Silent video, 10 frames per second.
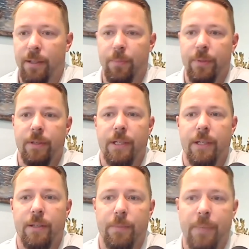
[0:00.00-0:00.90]
computer
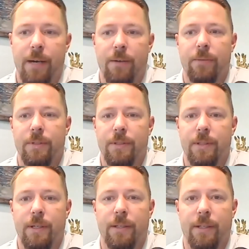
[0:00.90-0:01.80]
here. The power was
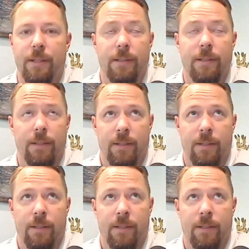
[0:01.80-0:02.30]
not on.